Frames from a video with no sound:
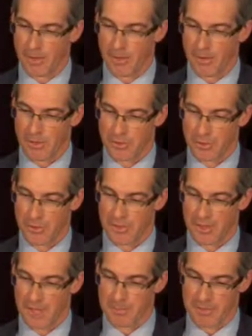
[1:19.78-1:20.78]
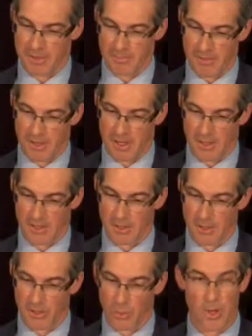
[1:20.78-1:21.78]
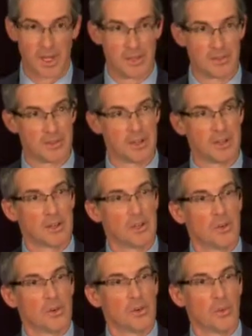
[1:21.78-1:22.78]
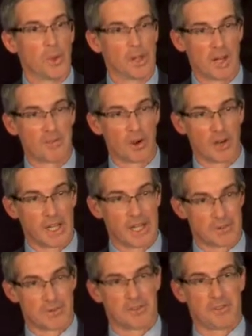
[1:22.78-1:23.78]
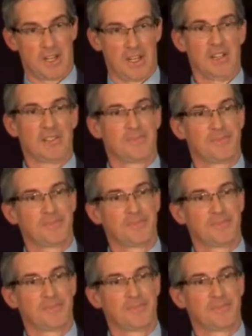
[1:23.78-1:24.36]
there are two themes that are very clear. One is that we love our electricity.